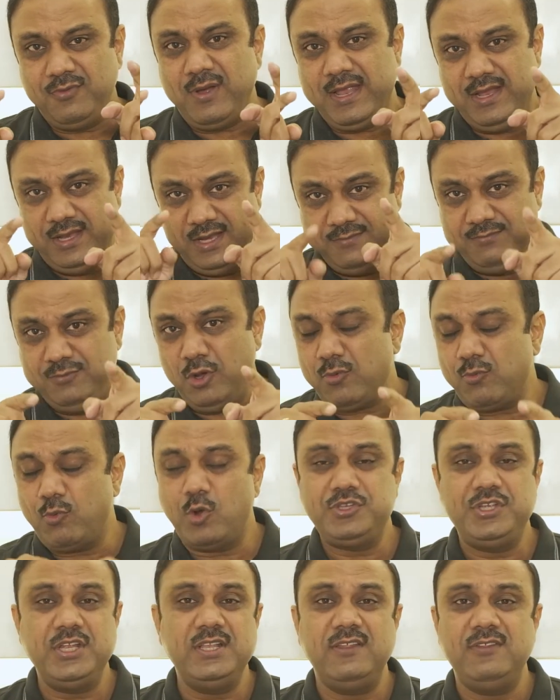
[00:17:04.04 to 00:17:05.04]
why if you are
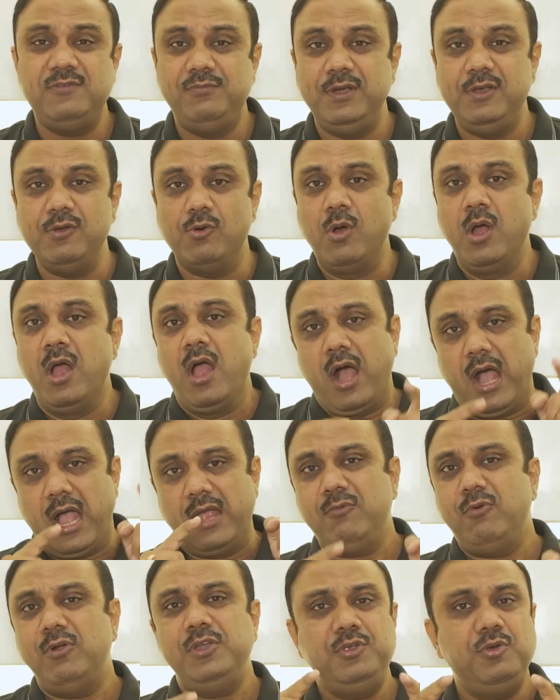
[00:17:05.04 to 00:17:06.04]
watching this video,
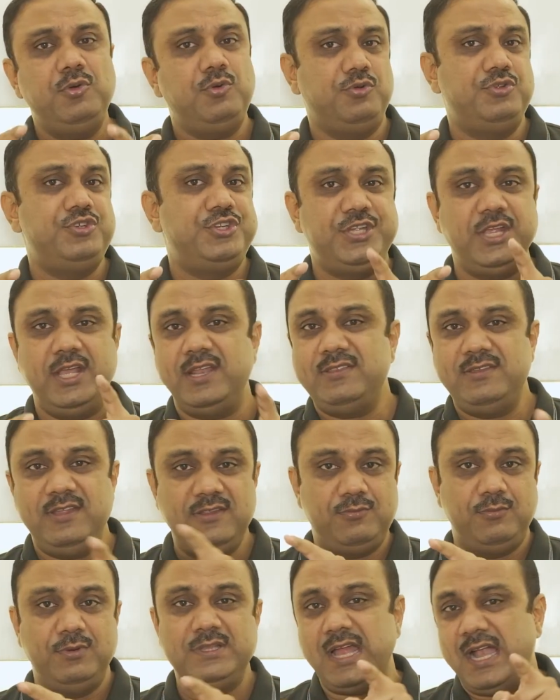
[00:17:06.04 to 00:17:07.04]
I want you to share
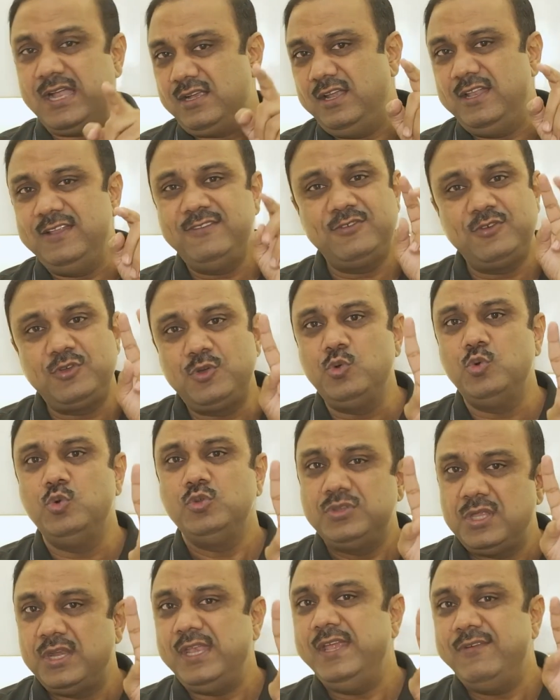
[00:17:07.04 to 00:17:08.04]
this with at least
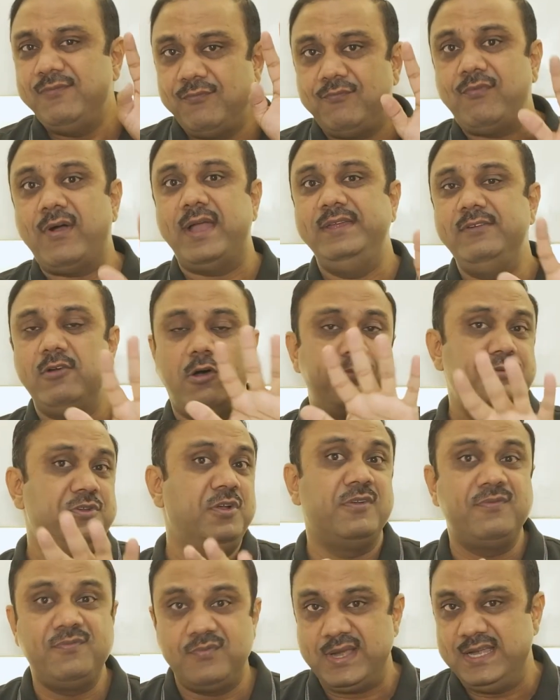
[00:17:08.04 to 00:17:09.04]
2, 3, 5 of
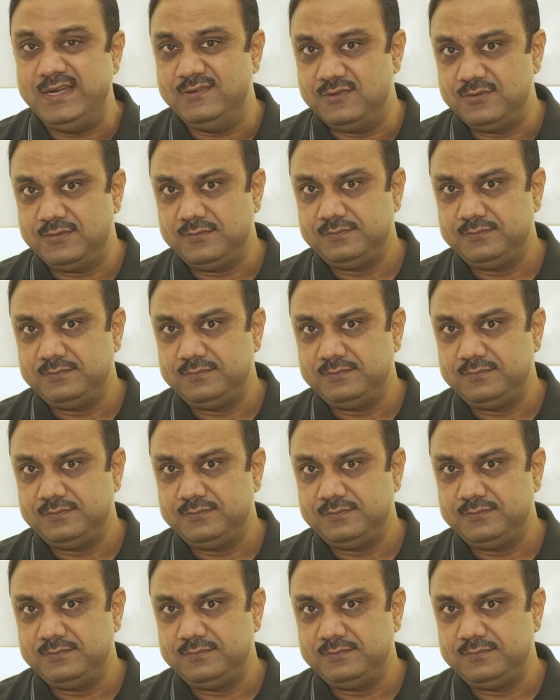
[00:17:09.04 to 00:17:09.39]
your friends,